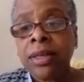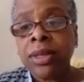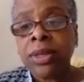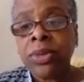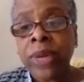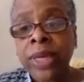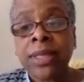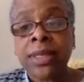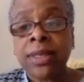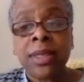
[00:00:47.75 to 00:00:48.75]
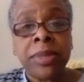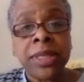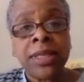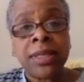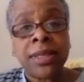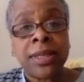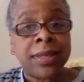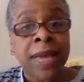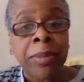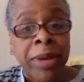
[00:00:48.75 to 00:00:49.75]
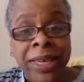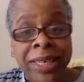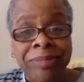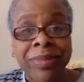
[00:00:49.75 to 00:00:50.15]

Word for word: you know, racism is systemic.